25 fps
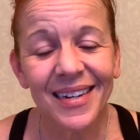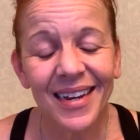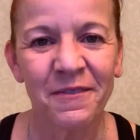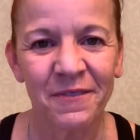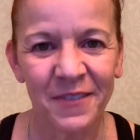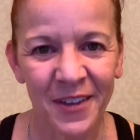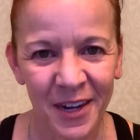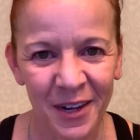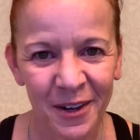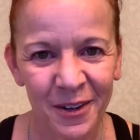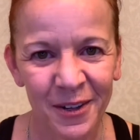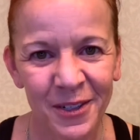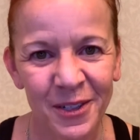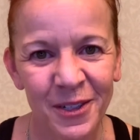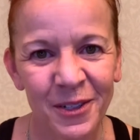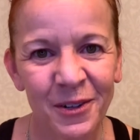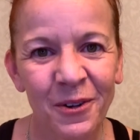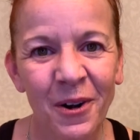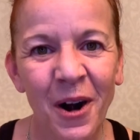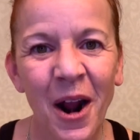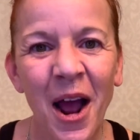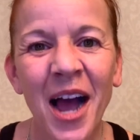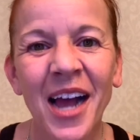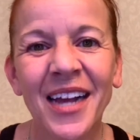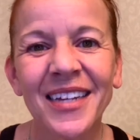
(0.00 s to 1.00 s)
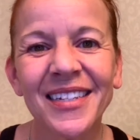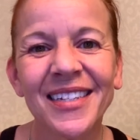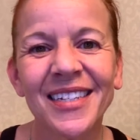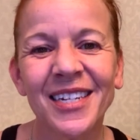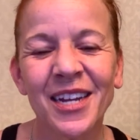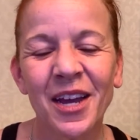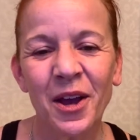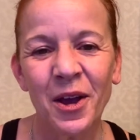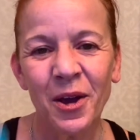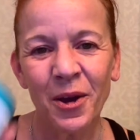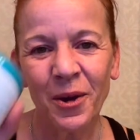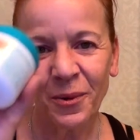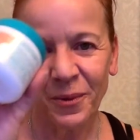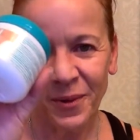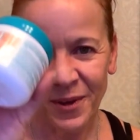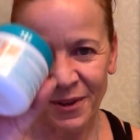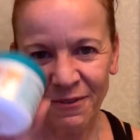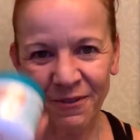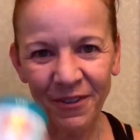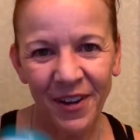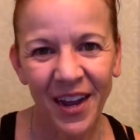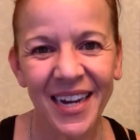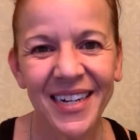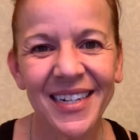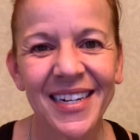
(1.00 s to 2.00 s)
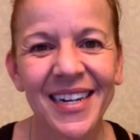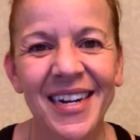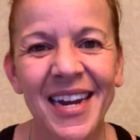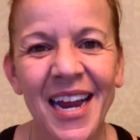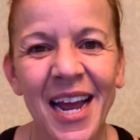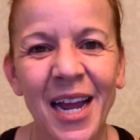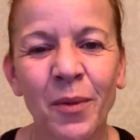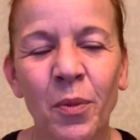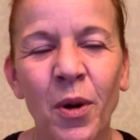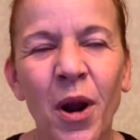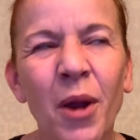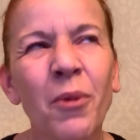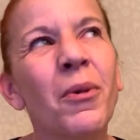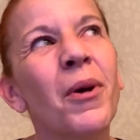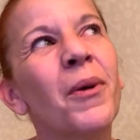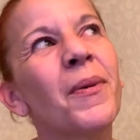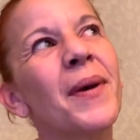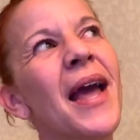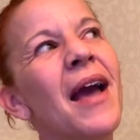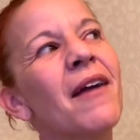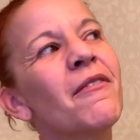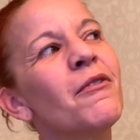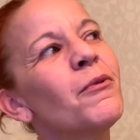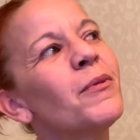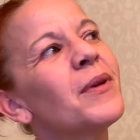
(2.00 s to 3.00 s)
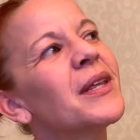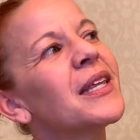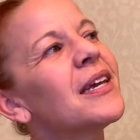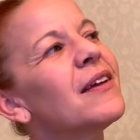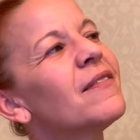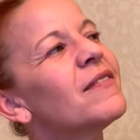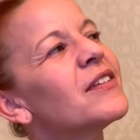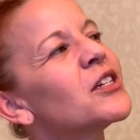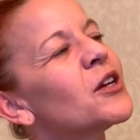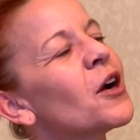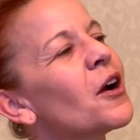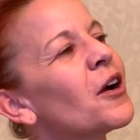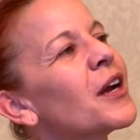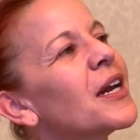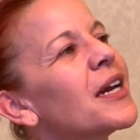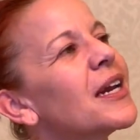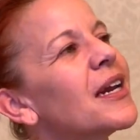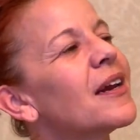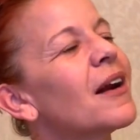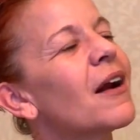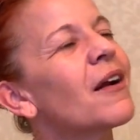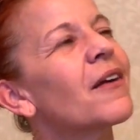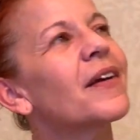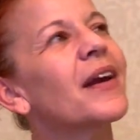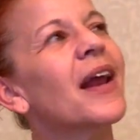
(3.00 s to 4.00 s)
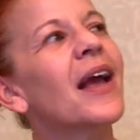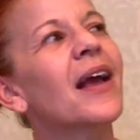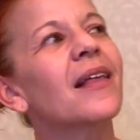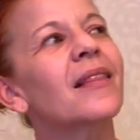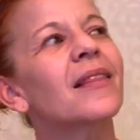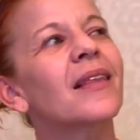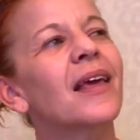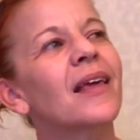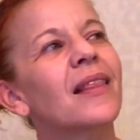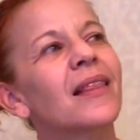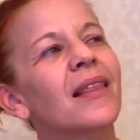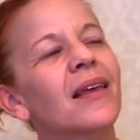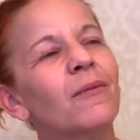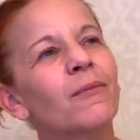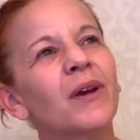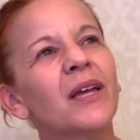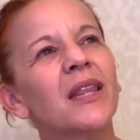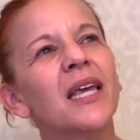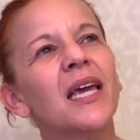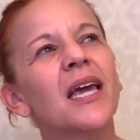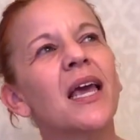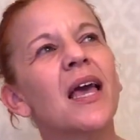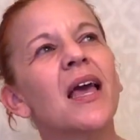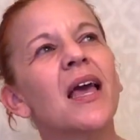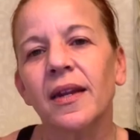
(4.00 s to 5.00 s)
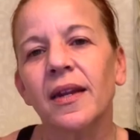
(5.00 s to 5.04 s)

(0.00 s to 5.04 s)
Fingers crossed, we find a neck problem. Well, we haven't really even targeted our neck lately, really.